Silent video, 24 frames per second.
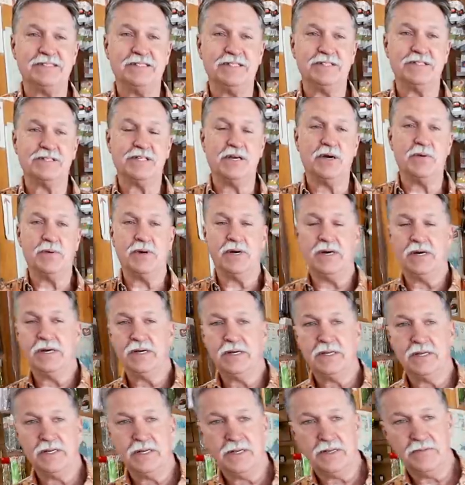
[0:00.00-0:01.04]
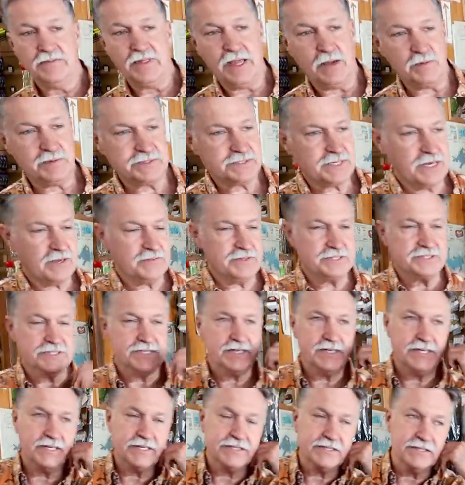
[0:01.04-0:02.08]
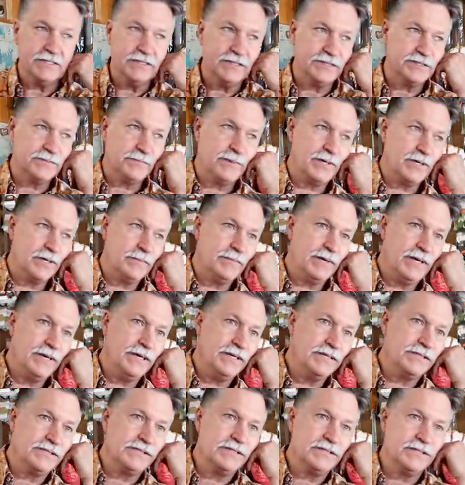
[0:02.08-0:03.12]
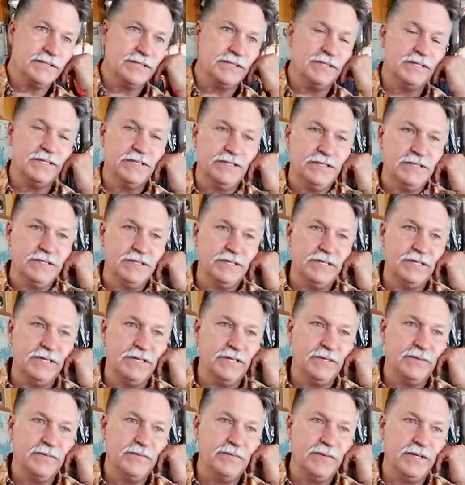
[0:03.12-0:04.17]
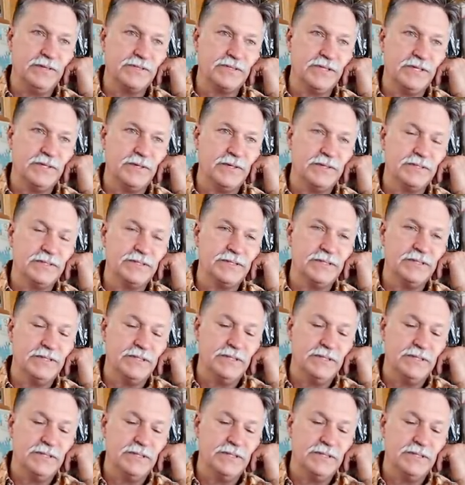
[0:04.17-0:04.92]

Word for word: So uh, that was all the jigs and the spinner baits and the you know those lures.